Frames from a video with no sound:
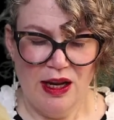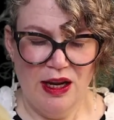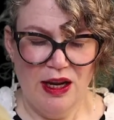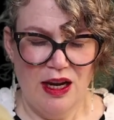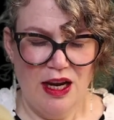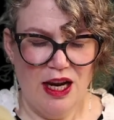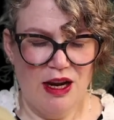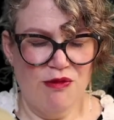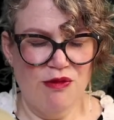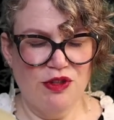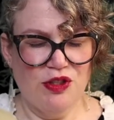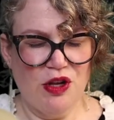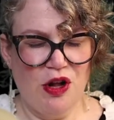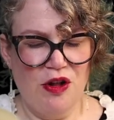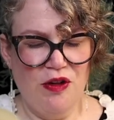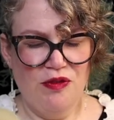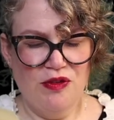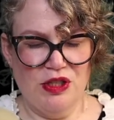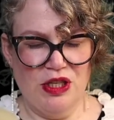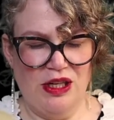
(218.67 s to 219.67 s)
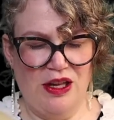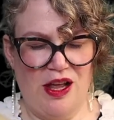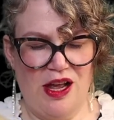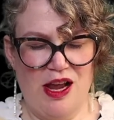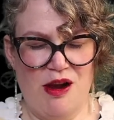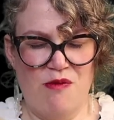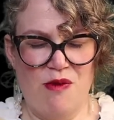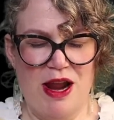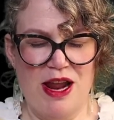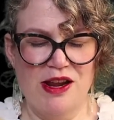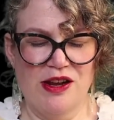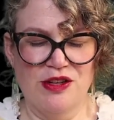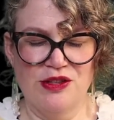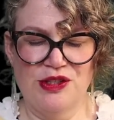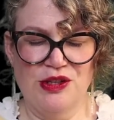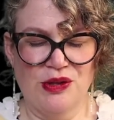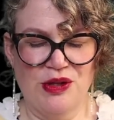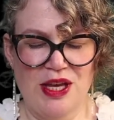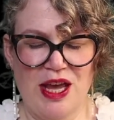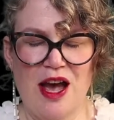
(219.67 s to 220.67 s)
He resolved to lie awake
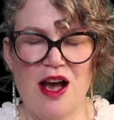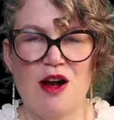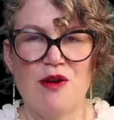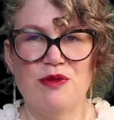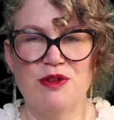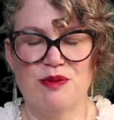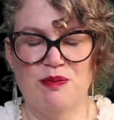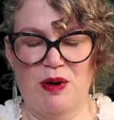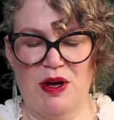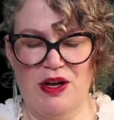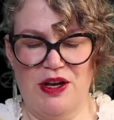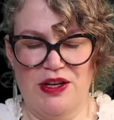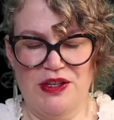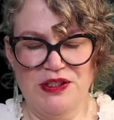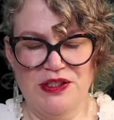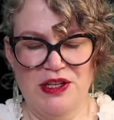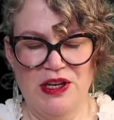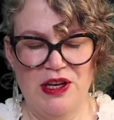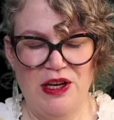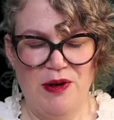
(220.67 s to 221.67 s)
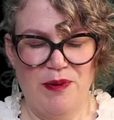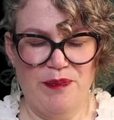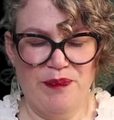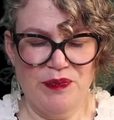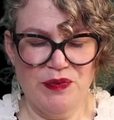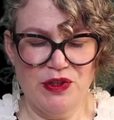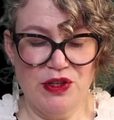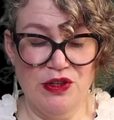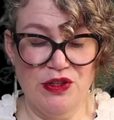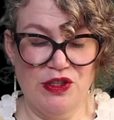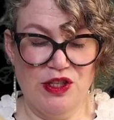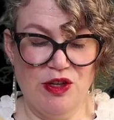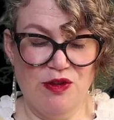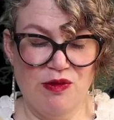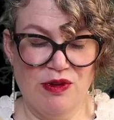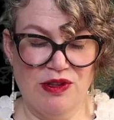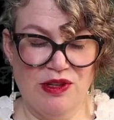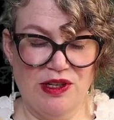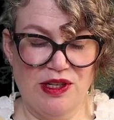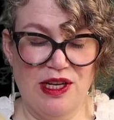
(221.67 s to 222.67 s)
until the hour was past, and
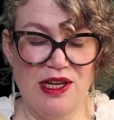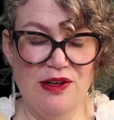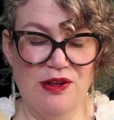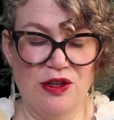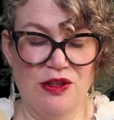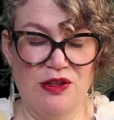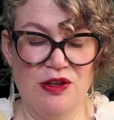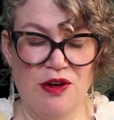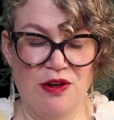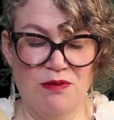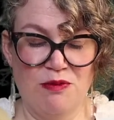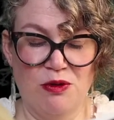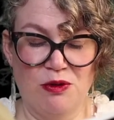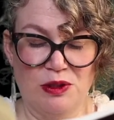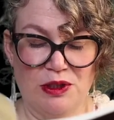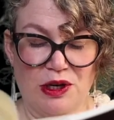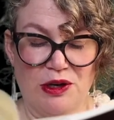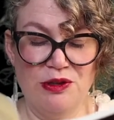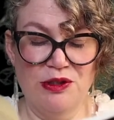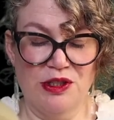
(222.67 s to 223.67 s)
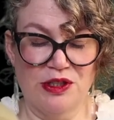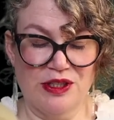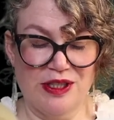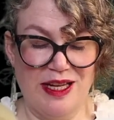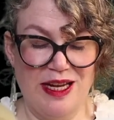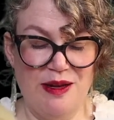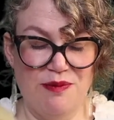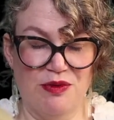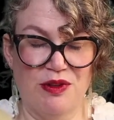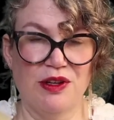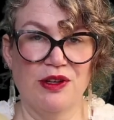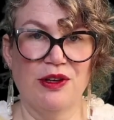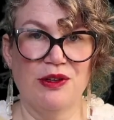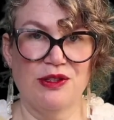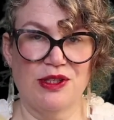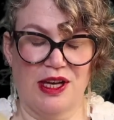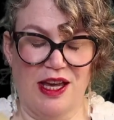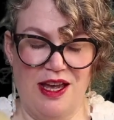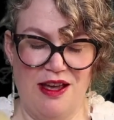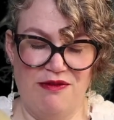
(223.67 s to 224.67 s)
considering that he could no more go to sleep than go
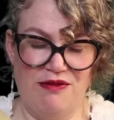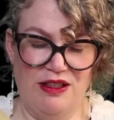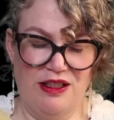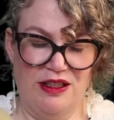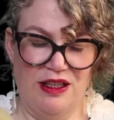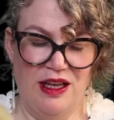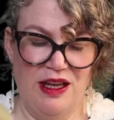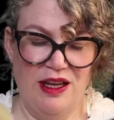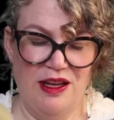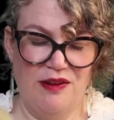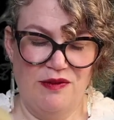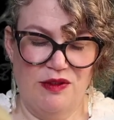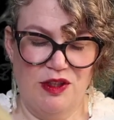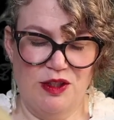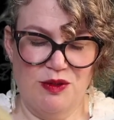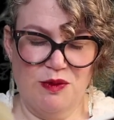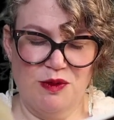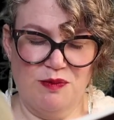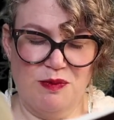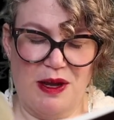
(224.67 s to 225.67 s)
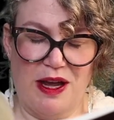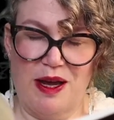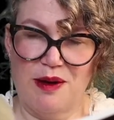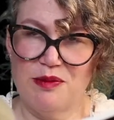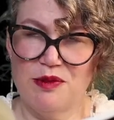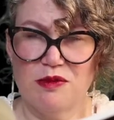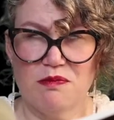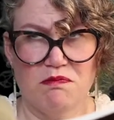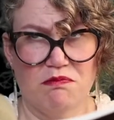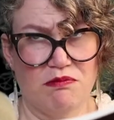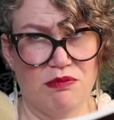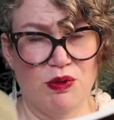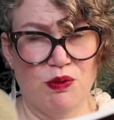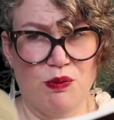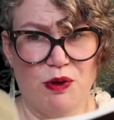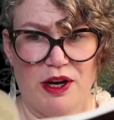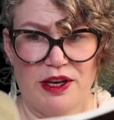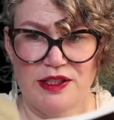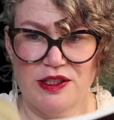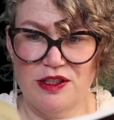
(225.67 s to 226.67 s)
to heaven, this was perhaps the
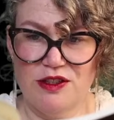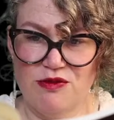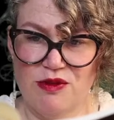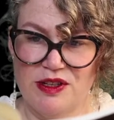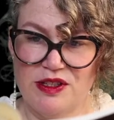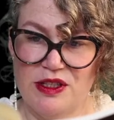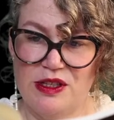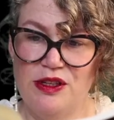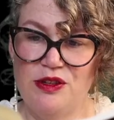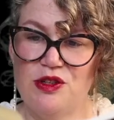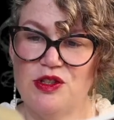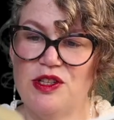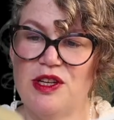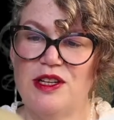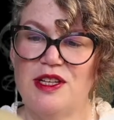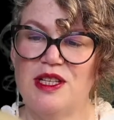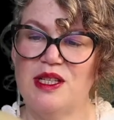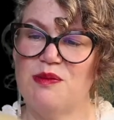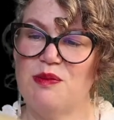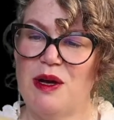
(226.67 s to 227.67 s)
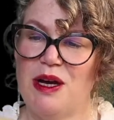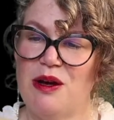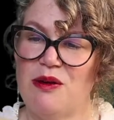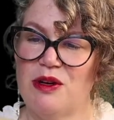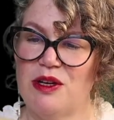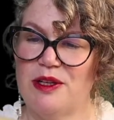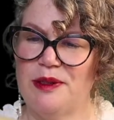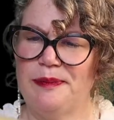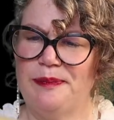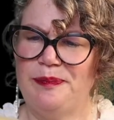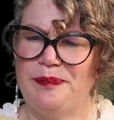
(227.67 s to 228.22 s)
wisest resolution in his power.